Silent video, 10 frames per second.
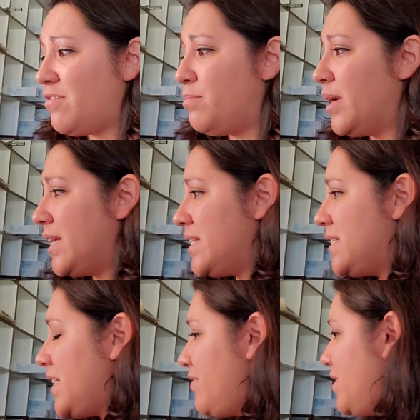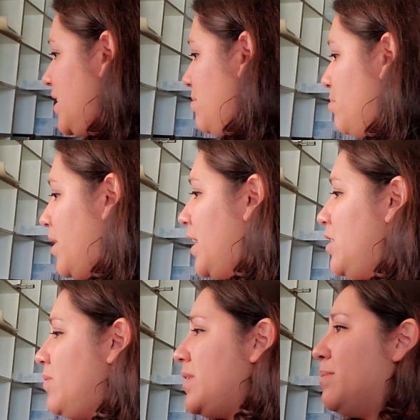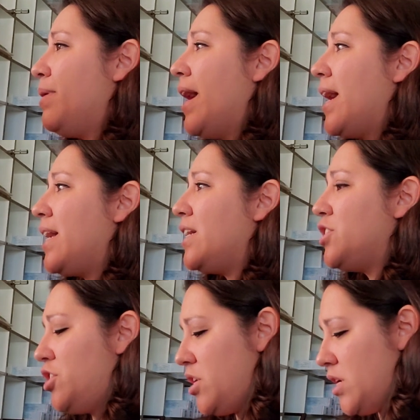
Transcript: of buttons, everything brand new in the package.